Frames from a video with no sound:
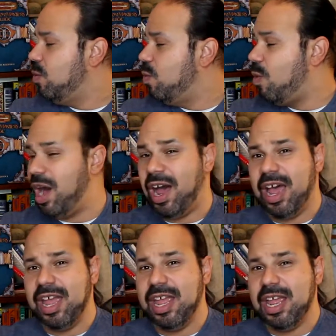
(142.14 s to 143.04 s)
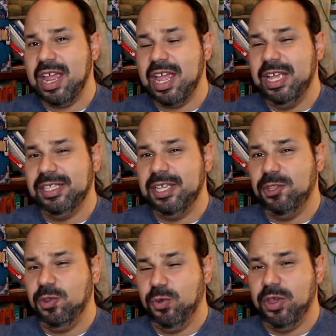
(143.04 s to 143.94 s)
Why is
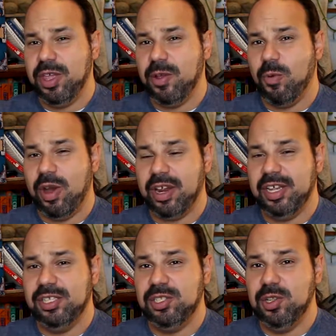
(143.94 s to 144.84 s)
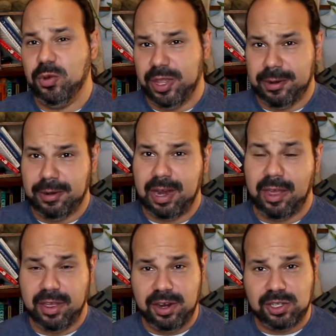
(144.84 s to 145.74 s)
he doing what he's doing?
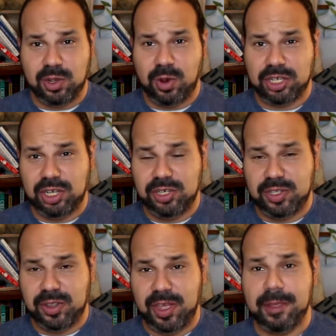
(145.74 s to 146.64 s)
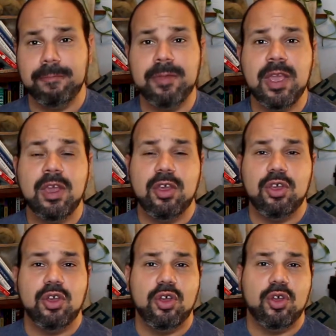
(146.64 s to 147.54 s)
Now here's the question, here's the thing.
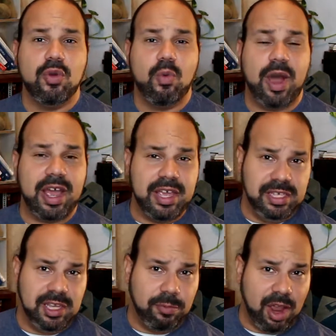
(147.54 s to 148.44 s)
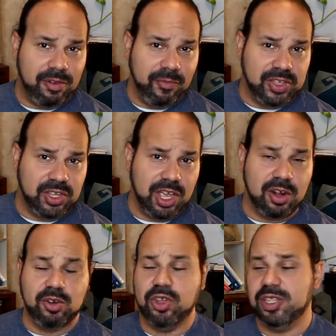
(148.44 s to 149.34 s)
Why is he a private
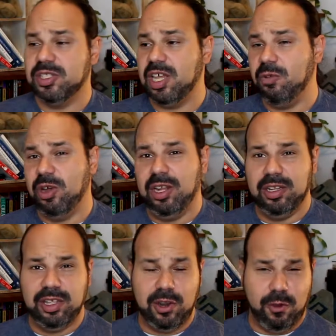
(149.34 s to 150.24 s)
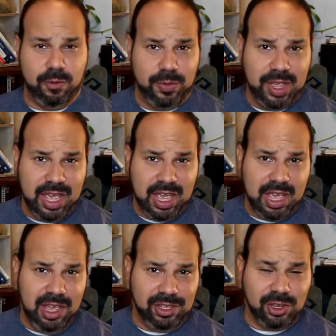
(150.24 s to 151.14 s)
investigator? You can say, well,
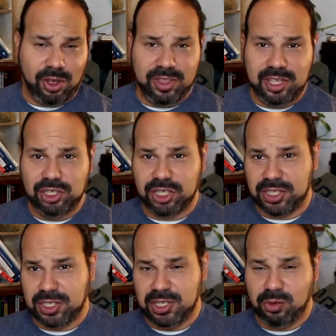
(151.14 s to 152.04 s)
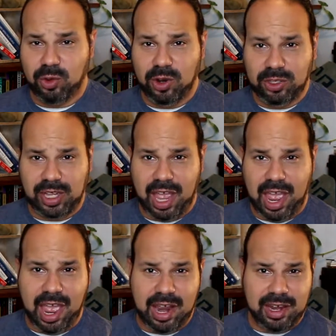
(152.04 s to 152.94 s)
he saw the injustice in the world
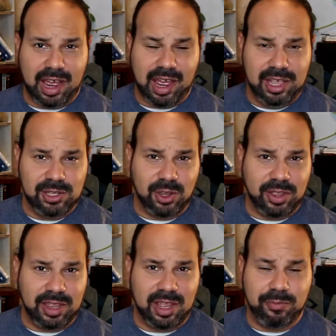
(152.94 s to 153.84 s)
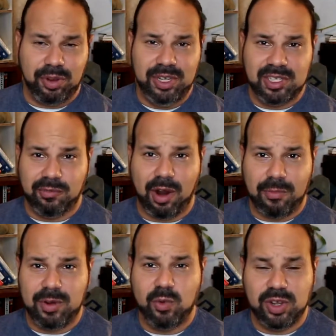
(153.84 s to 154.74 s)
and he saw that the police
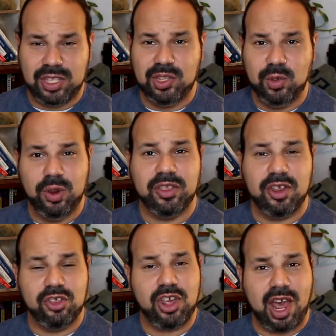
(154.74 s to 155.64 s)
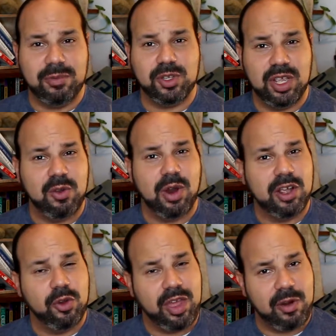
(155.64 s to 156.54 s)
department wasn't doing their job, so he didn't want
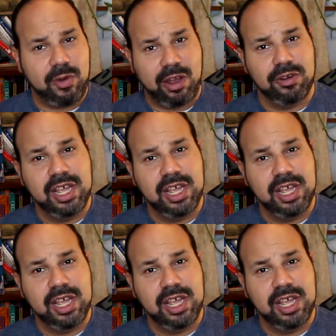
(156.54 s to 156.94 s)
to go that route.